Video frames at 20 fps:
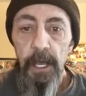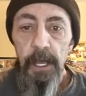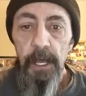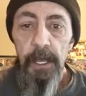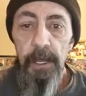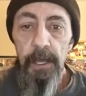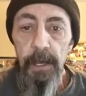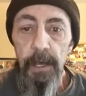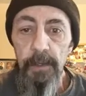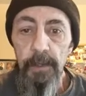
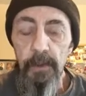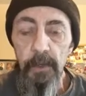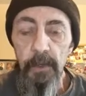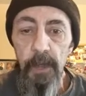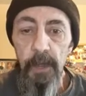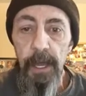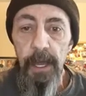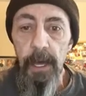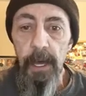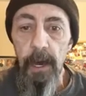through
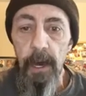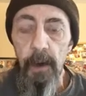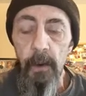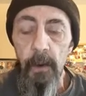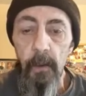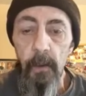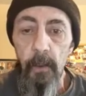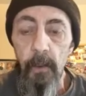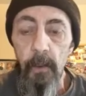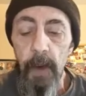
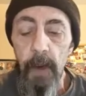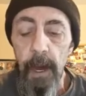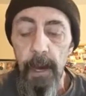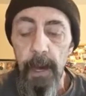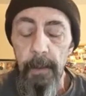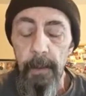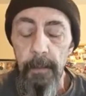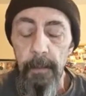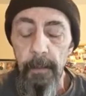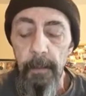
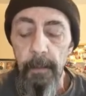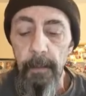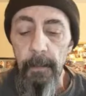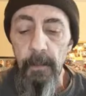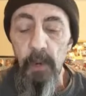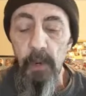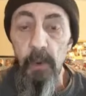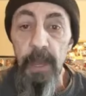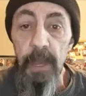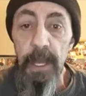the
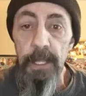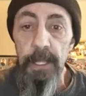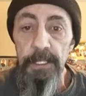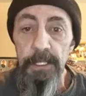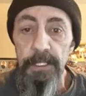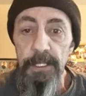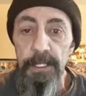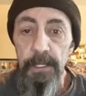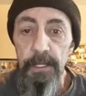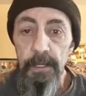
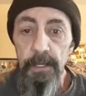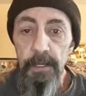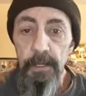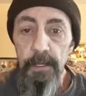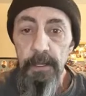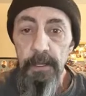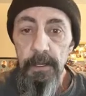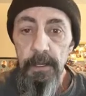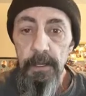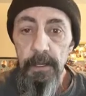Marines
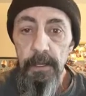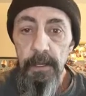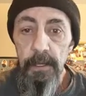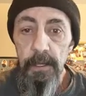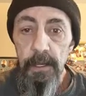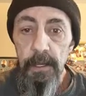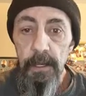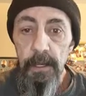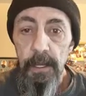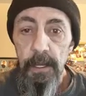
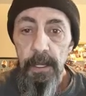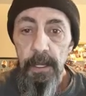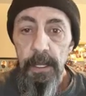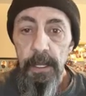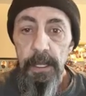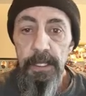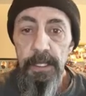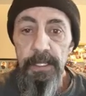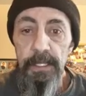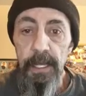
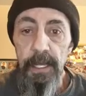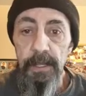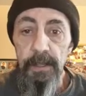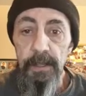is that